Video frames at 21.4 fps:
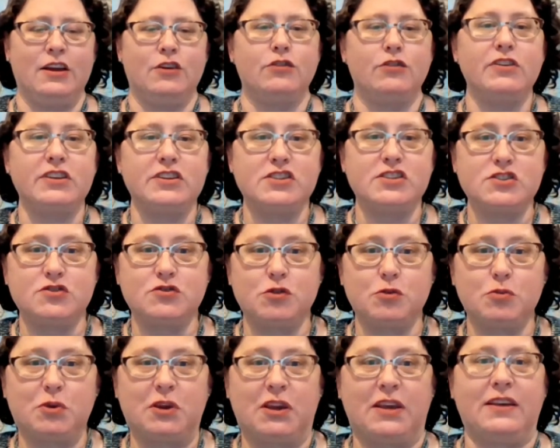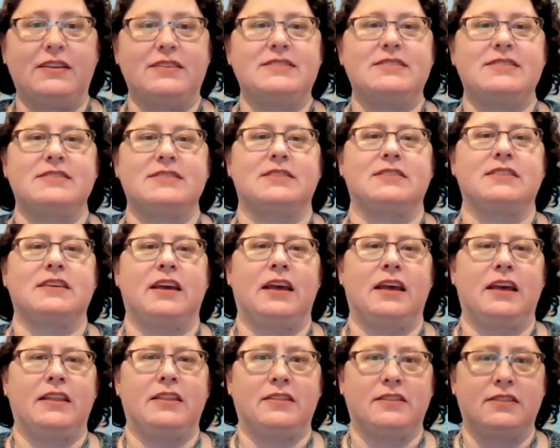Religions for Peace,
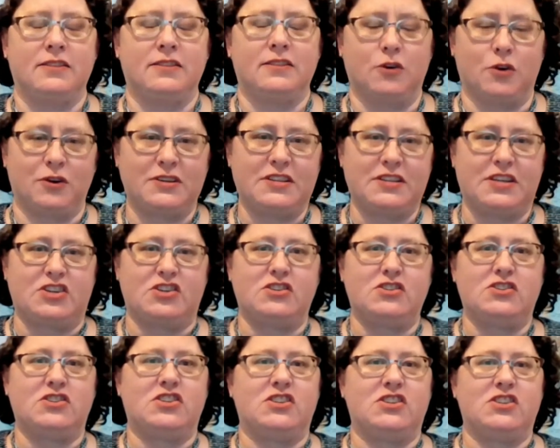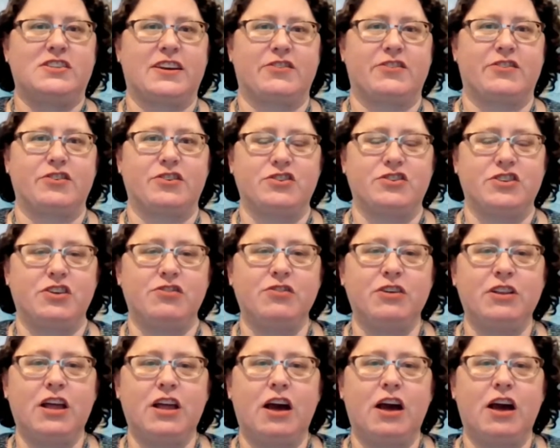the organization she is Secretary General